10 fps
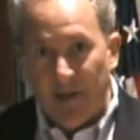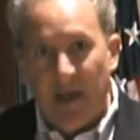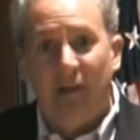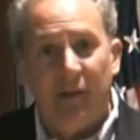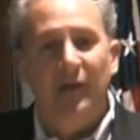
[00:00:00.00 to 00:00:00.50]

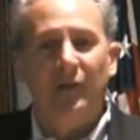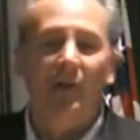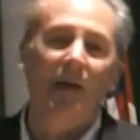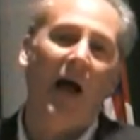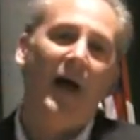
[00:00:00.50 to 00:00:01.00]
Yet these are
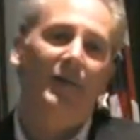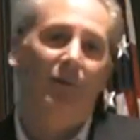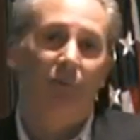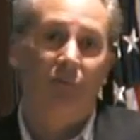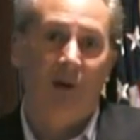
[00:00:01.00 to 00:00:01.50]
the guys
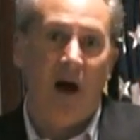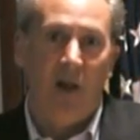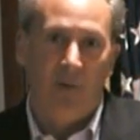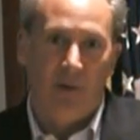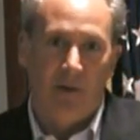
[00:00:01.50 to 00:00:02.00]
that we're
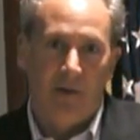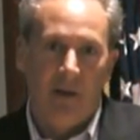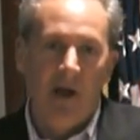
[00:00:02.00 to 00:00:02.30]
following.